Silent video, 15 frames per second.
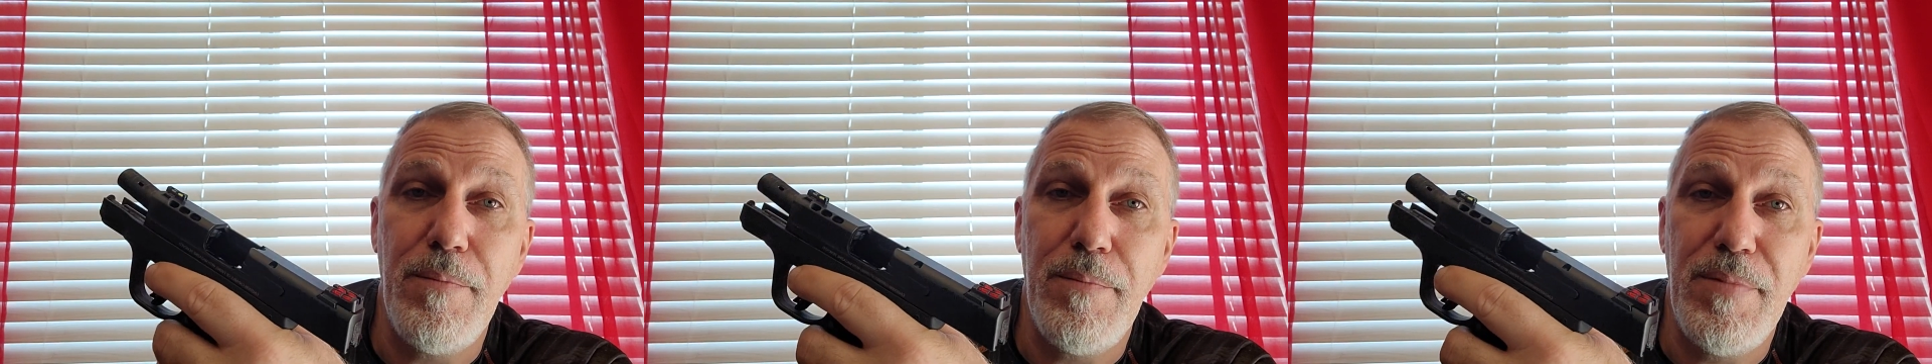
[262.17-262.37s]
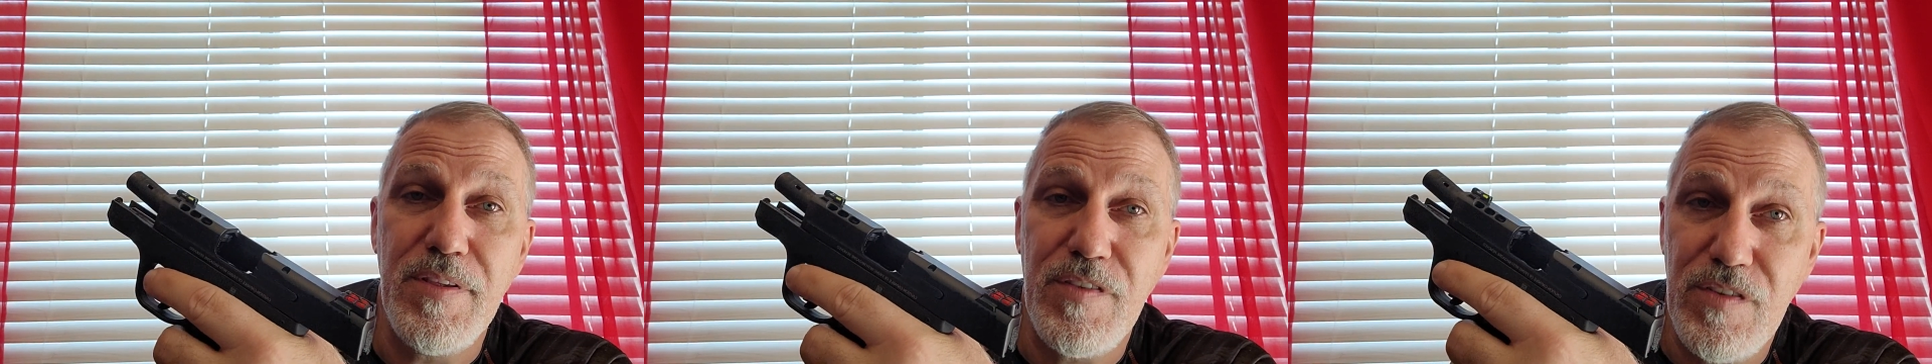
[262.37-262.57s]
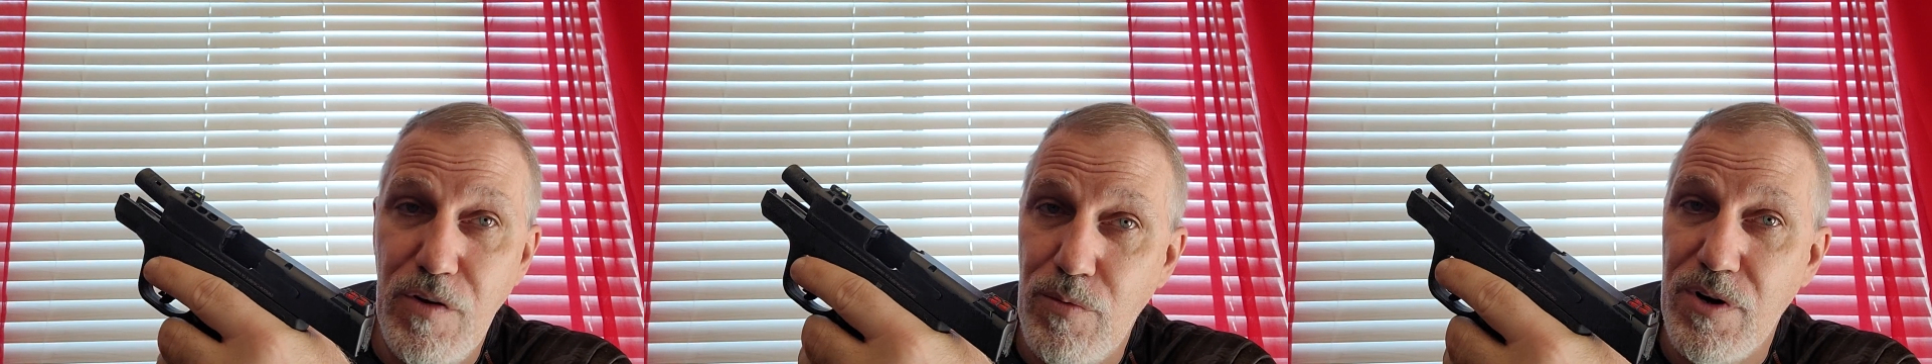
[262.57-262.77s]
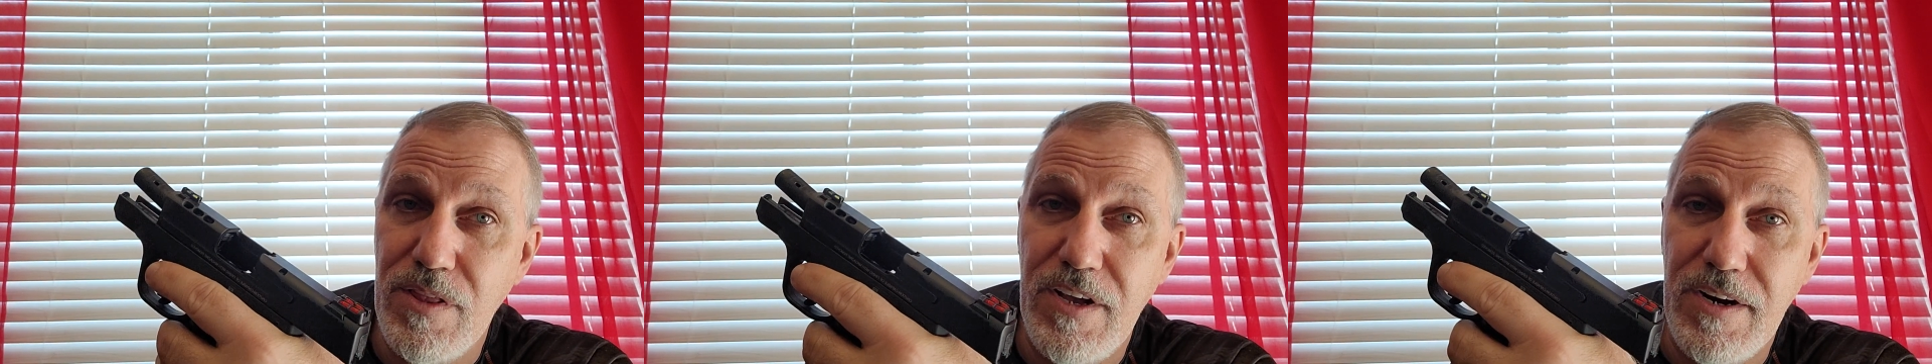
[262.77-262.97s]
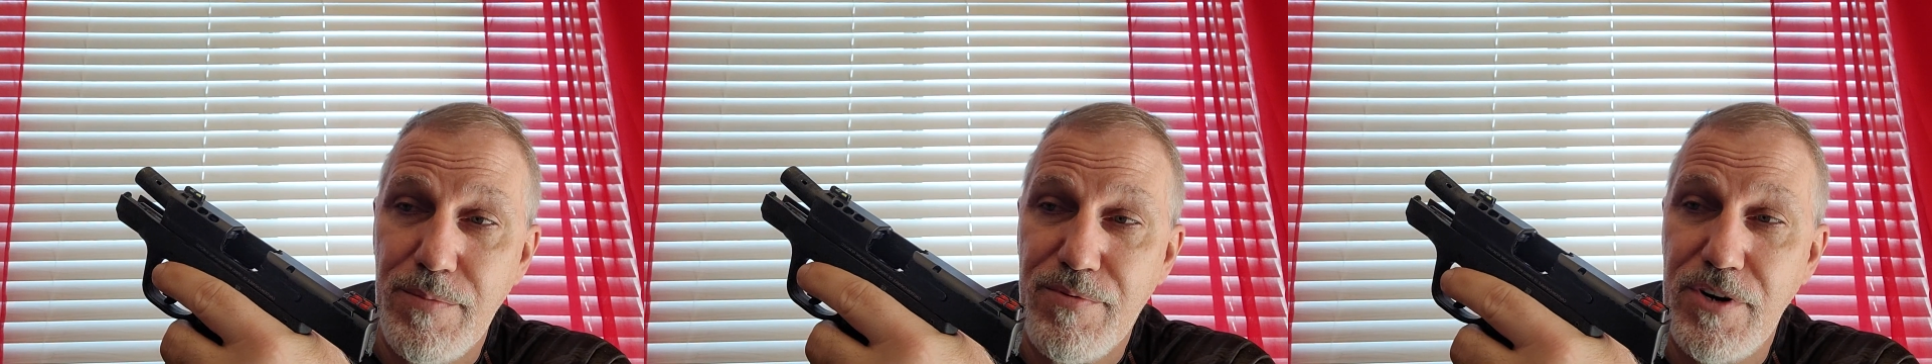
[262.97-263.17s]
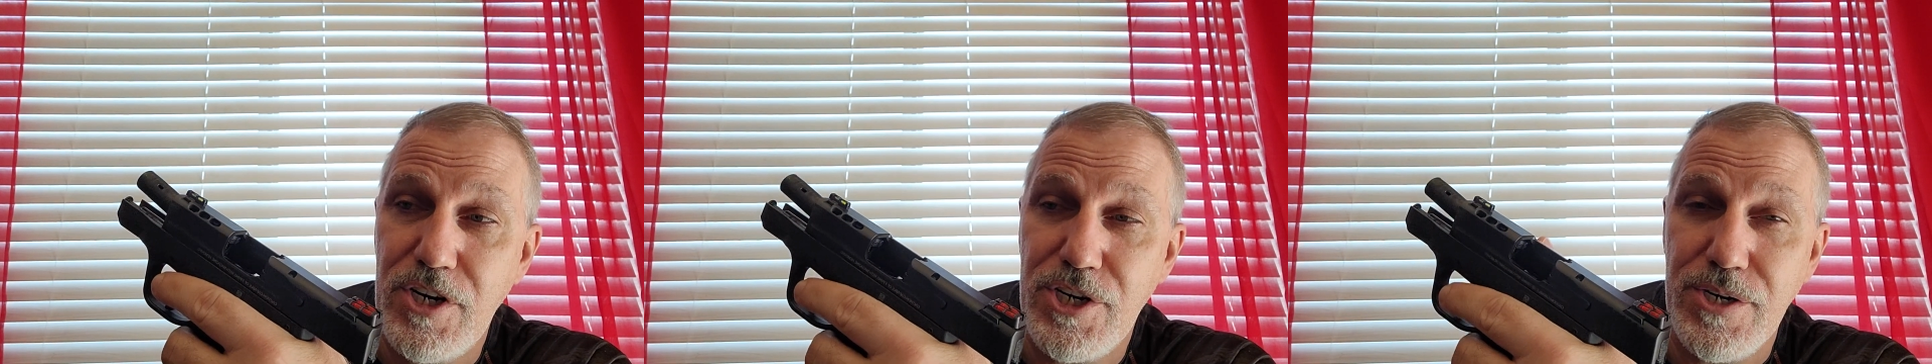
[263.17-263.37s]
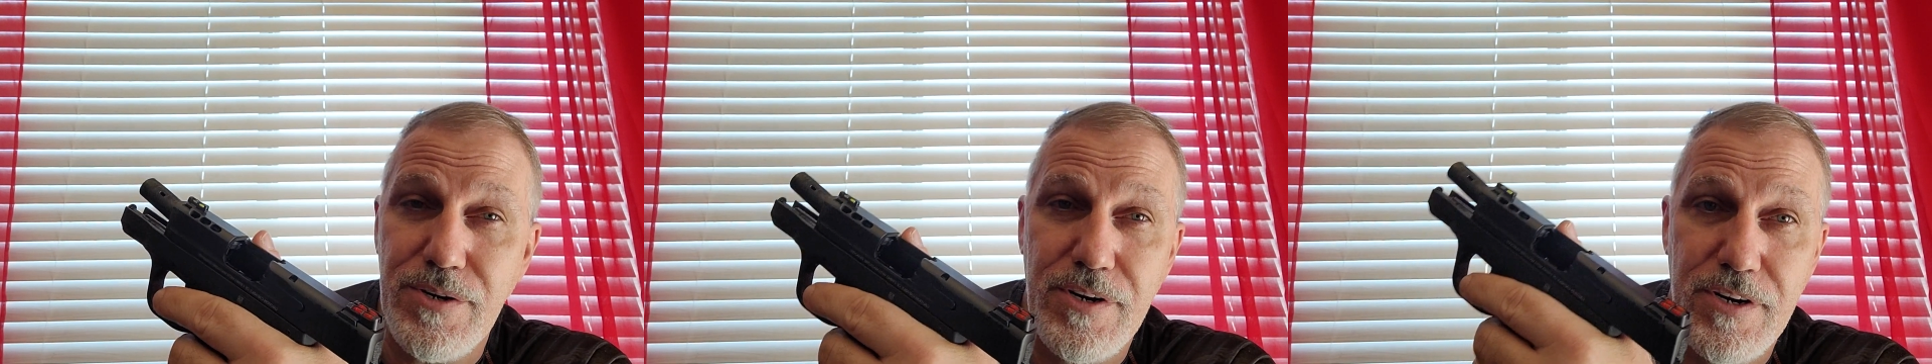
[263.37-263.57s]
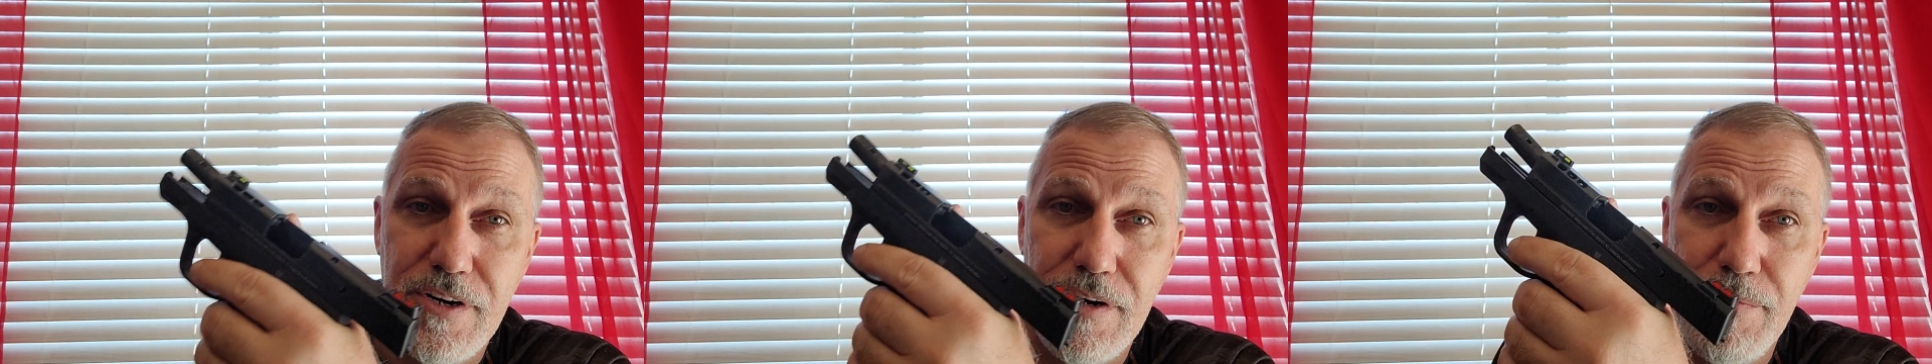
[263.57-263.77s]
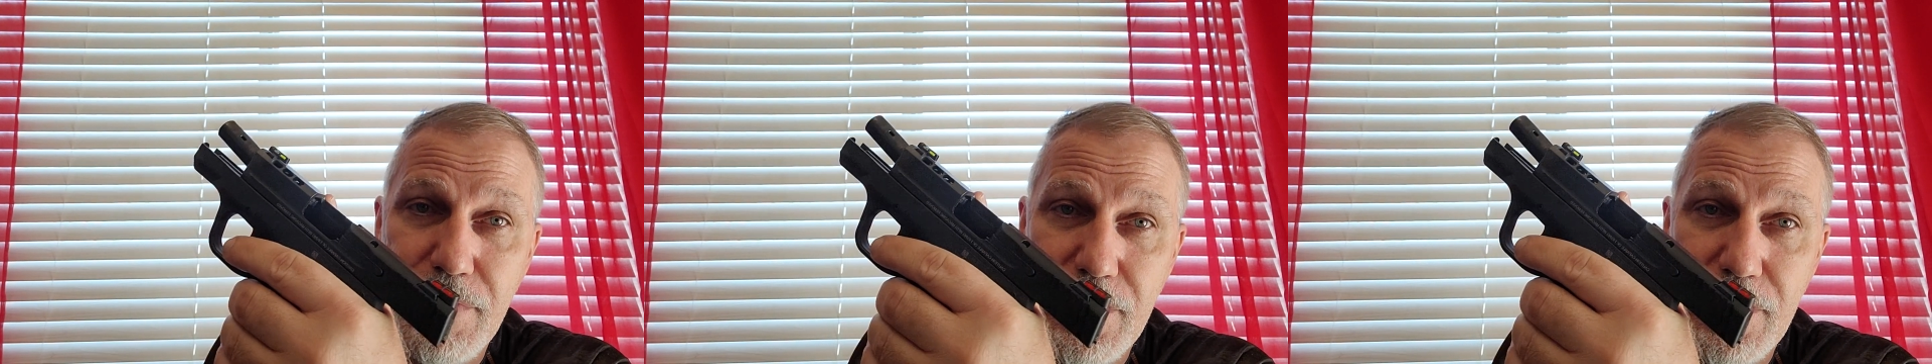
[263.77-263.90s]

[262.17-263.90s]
But still with a lot of pressure. I'm